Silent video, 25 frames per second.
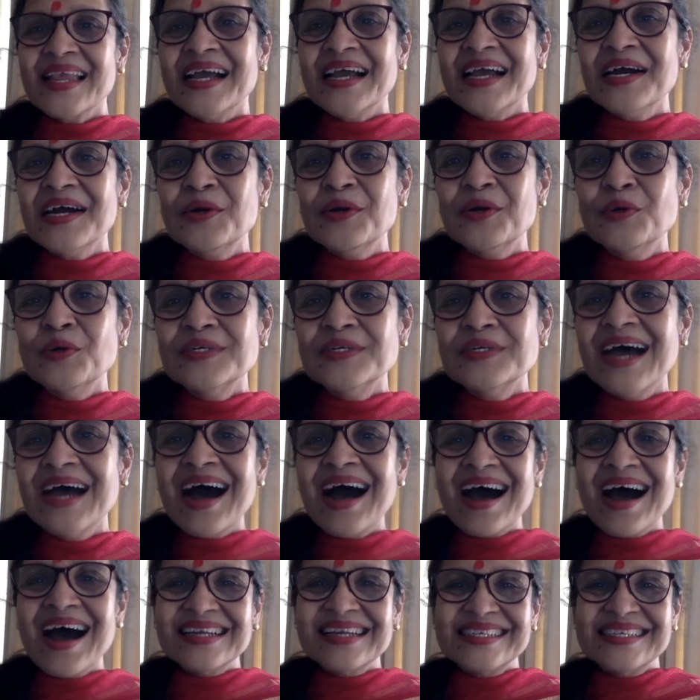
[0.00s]
A good
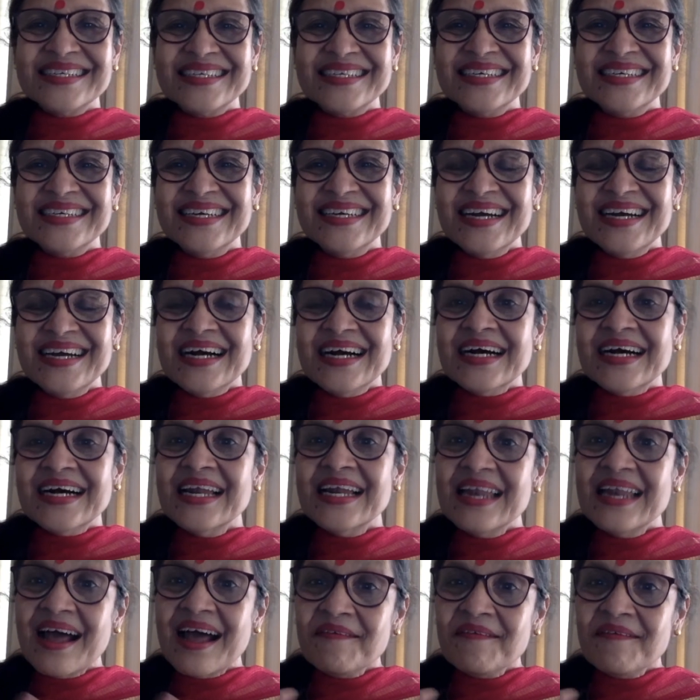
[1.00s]
heart, a
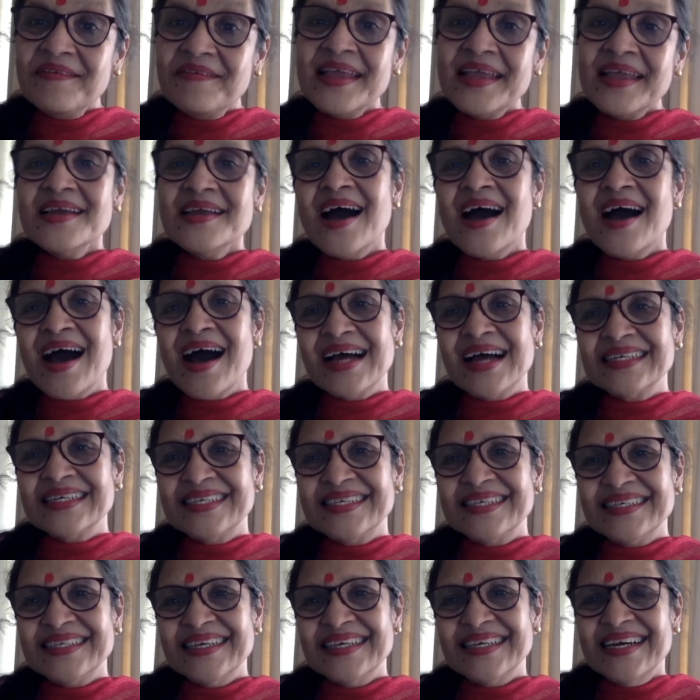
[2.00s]
loving
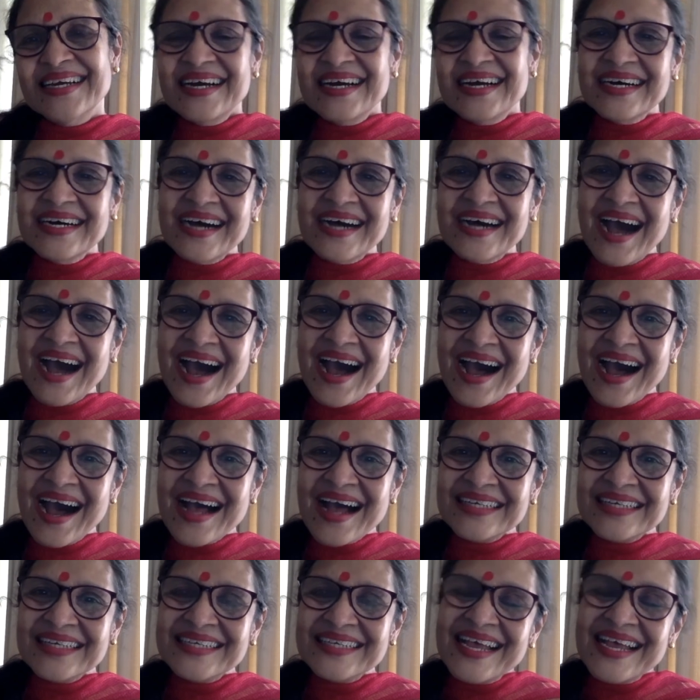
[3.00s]
heart, a
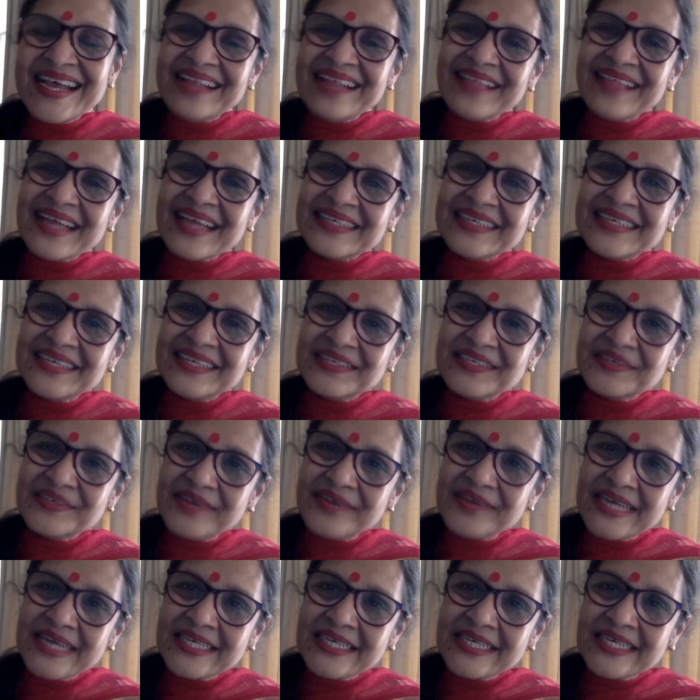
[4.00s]
heart that is
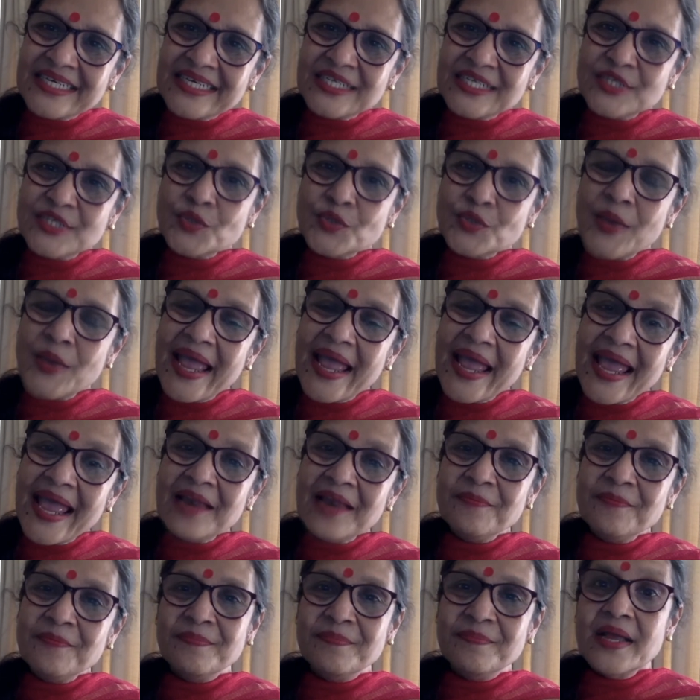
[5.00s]
ready to help
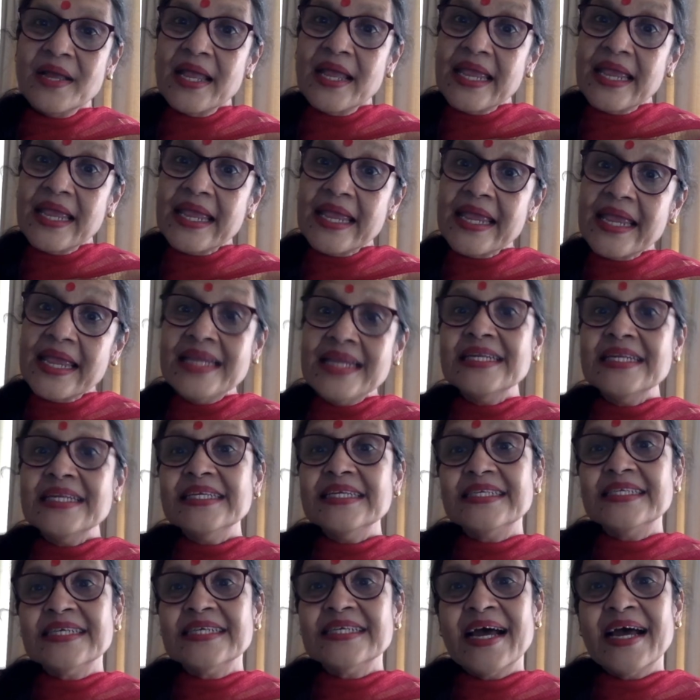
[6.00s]

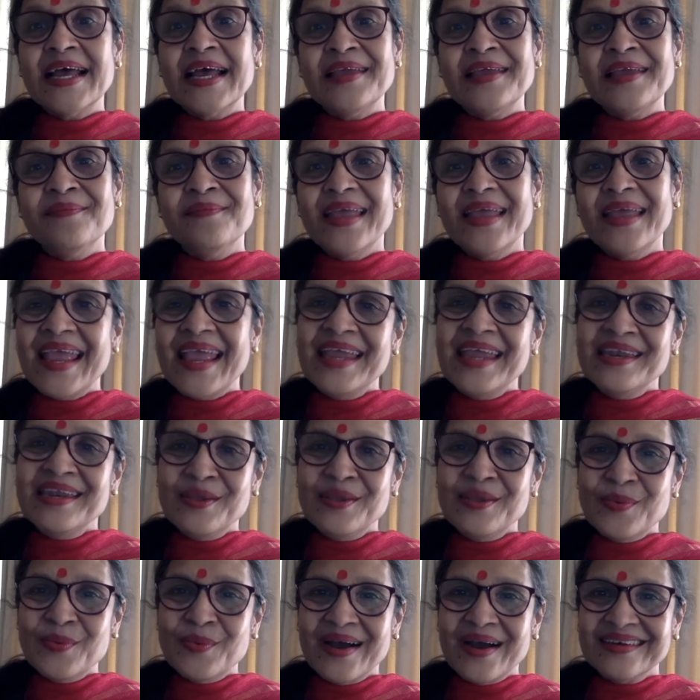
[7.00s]
anytime, anyone.
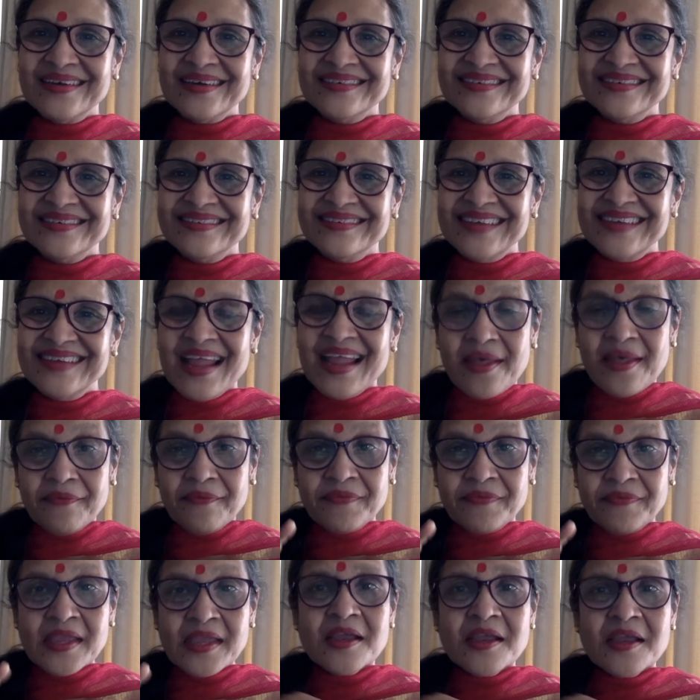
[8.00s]

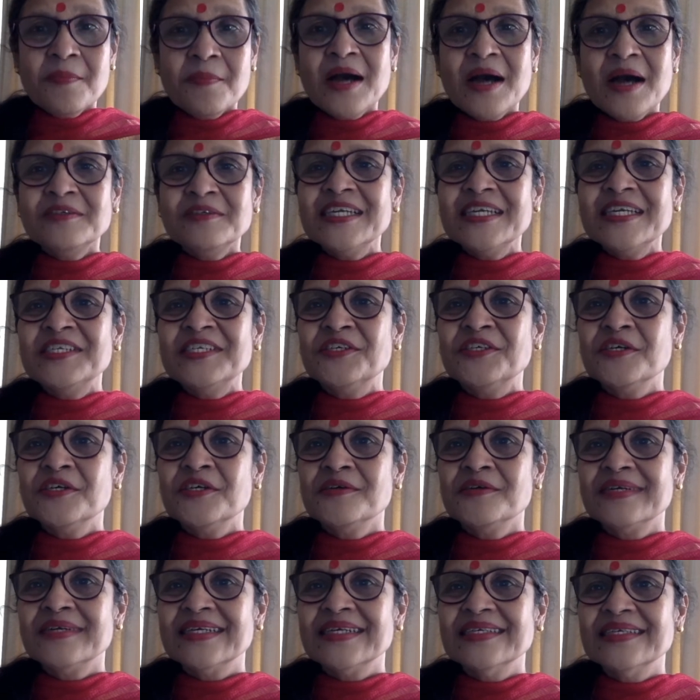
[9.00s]
Think about it,
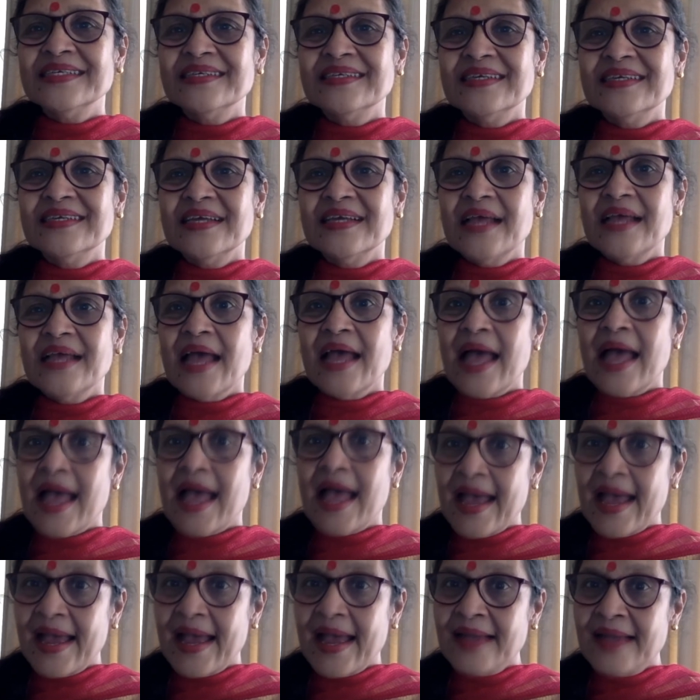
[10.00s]
children,
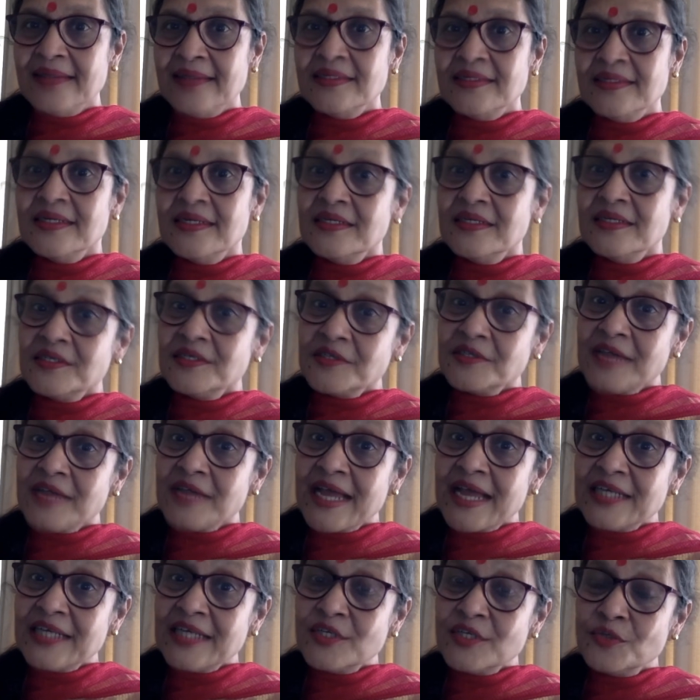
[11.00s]
and
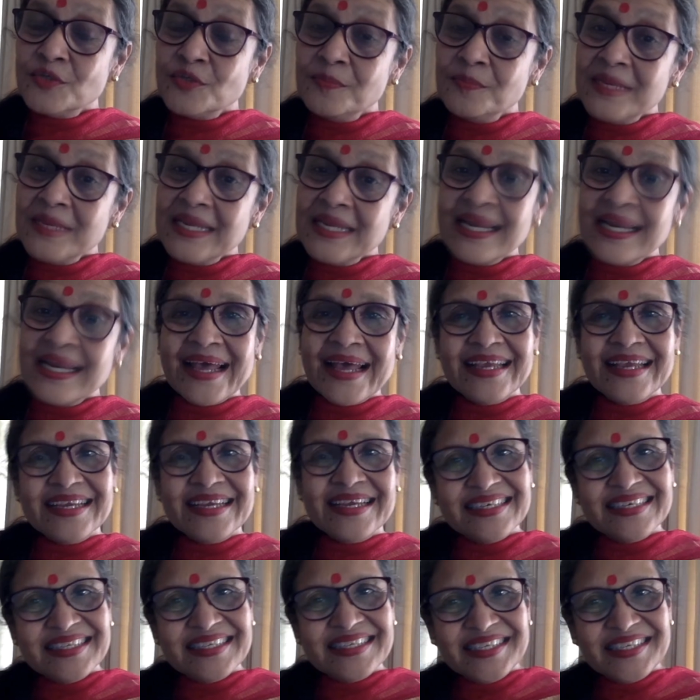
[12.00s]
try to be like
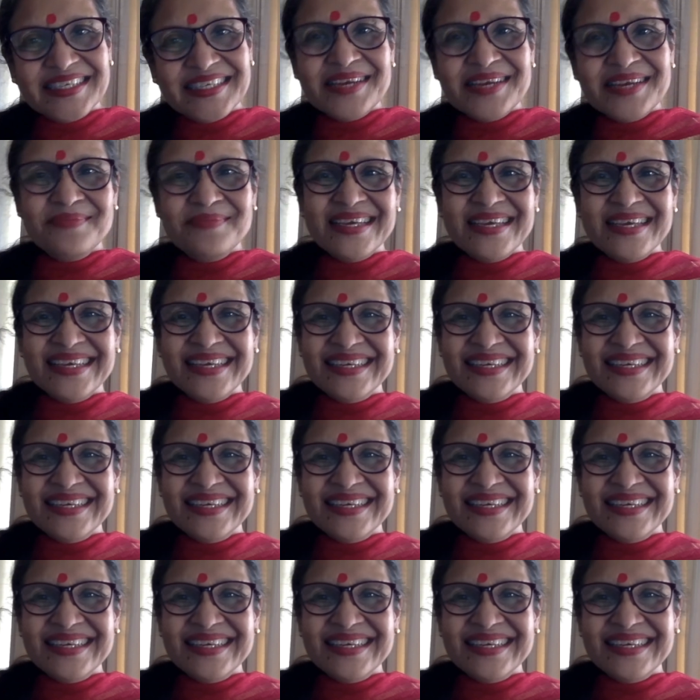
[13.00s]
Cheemi.